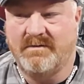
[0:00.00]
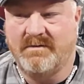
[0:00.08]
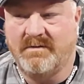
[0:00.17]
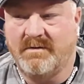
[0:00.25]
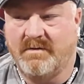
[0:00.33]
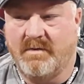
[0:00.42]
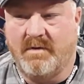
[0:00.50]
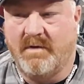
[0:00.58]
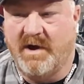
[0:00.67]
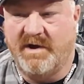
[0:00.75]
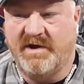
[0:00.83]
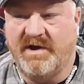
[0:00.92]
Well,
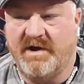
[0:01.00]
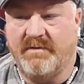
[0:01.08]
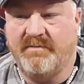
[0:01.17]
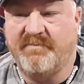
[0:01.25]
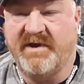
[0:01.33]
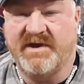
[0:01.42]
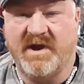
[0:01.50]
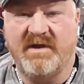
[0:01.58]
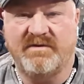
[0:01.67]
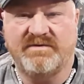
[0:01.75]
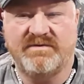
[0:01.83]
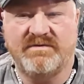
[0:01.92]
why didn't they? Because
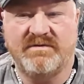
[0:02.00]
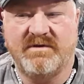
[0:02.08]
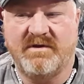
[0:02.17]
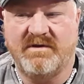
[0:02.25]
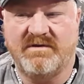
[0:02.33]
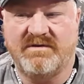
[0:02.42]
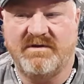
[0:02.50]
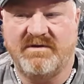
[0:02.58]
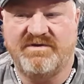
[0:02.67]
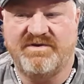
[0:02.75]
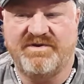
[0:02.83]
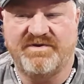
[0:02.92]

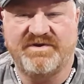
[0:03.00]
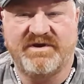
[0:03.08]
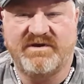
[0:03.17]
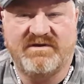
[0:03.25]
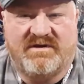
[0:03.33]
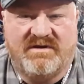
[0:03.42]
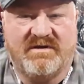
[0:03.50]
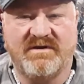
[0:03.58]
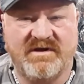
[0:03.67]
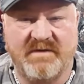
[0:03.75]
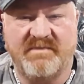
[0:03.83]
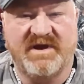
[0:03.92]
it's just
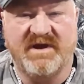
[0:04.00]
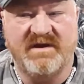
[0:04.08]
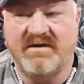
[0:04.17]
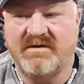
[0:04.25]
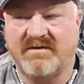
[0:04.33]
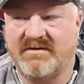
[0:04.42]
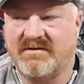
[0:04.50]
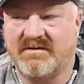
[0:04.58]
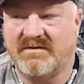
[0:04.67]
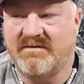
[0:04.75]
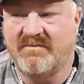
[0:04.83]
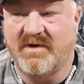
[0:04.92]
gimmicky.
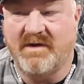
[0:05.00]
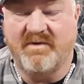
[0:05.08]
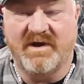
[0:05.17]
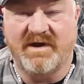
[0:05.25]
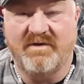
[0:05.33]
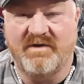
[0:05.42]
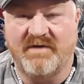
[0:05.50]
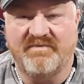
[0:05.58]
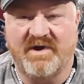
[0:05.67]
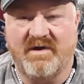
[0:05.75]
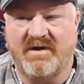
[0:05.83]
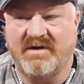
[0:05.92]
Why would I go to every
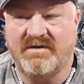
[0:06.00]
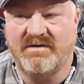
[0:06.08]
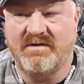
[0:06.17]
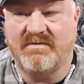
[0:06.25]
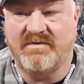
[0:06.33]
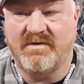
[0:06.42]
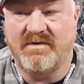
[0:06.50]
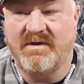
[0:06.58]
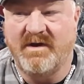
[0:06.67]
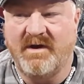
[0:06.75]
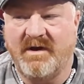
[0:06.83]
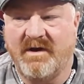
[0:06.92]
Harley?
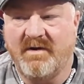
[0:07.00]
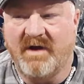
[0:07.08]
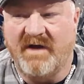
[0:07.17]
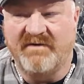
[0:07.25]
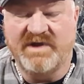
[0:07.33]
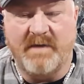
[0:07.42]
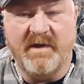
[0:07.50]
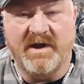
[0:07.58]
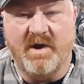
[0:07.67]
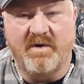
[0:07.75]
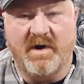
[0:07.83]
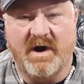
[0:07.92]
Every time I
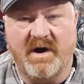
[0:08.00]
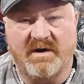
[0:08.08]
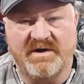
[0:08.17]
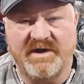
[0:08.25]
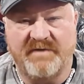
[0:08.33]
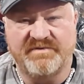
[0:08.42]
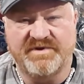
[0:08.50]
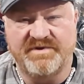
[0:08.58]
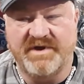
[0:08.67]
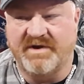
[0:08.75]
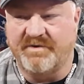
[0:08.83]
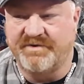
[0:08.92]
go to a Harley Davidson
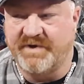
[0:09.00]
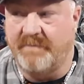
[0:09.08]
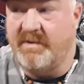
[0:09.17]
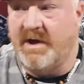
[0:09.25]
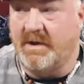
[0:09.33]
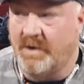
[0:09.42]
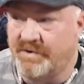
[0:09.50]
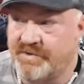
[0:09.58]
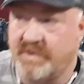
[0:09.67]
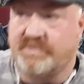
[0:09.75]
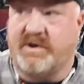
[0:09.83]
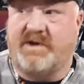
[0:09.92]
dealership, it looks
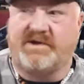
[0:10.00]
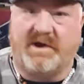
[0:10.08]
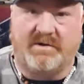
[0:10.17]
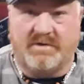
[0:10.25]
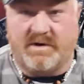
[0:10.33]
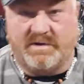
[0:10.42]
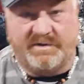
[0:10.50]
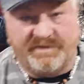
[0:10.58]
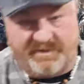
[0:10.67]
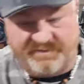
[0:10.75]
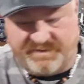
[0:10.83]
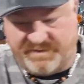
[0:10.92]
just like the other Harley
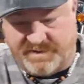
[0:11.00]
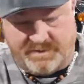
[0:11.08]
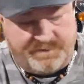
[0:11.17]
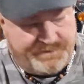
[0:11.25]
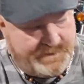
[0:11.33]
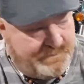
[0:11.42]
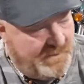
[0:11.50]
Davidson dealership.